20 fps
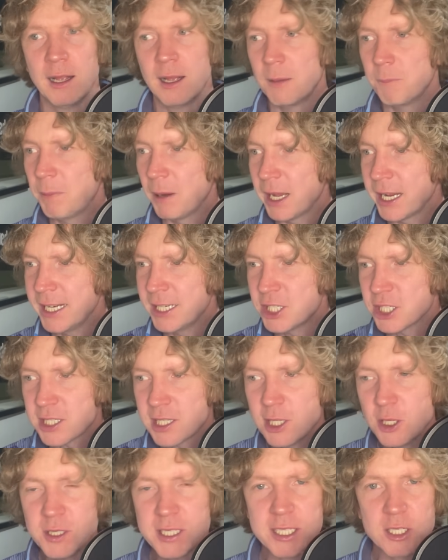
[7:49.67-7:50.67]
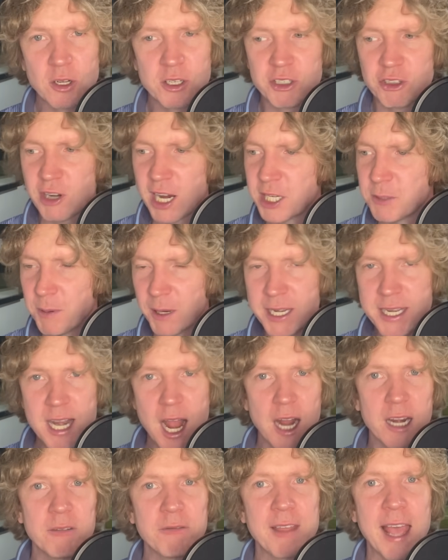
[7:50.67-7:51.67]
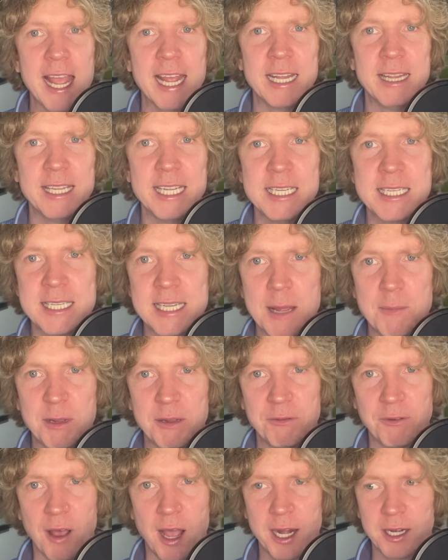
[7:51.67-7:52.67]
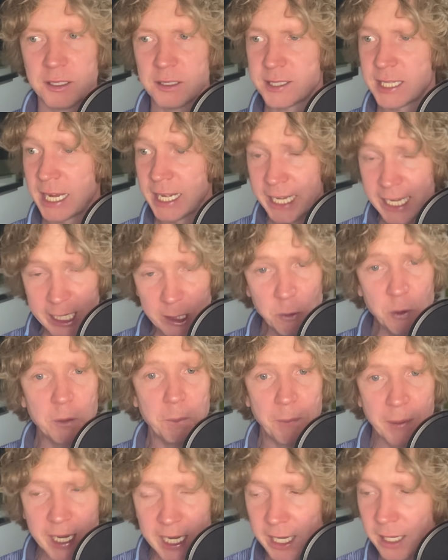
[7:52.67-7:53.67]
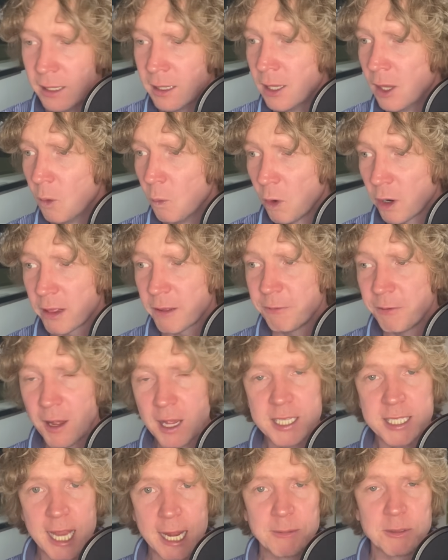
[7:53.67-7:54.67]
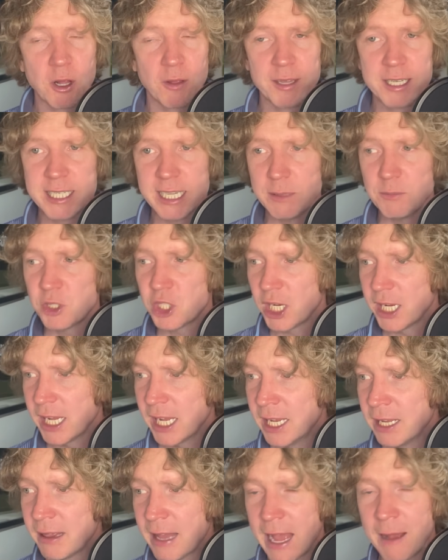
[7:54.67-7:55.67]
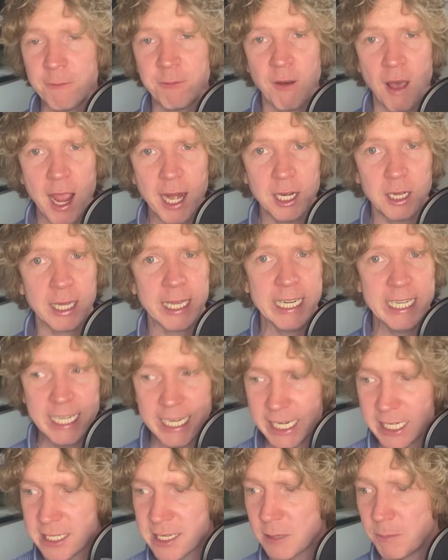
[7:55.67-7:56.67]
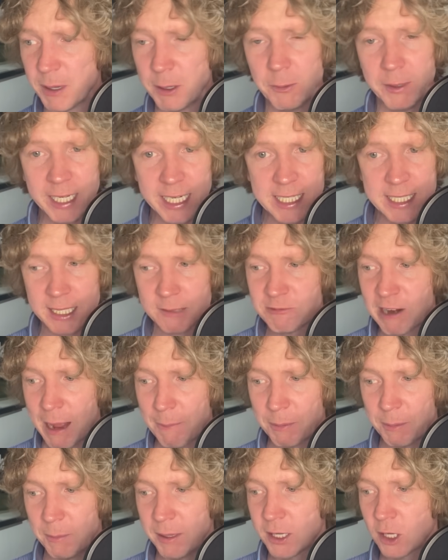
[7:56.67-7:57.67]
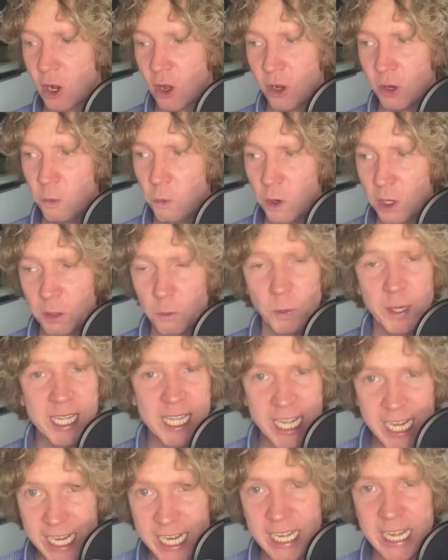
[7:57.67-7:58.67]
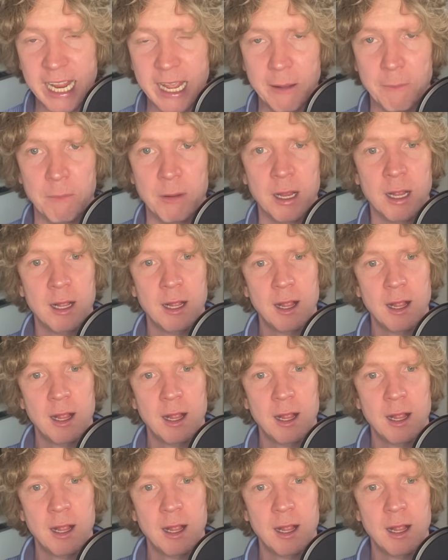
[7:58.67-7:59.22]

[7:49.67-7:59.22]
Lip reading: But he just loses concentration. But none of that in these semi-finals. And he will be one of the first names on the team sheet in that final. He needs to be. We need to wrap him in cotton wool. We need him.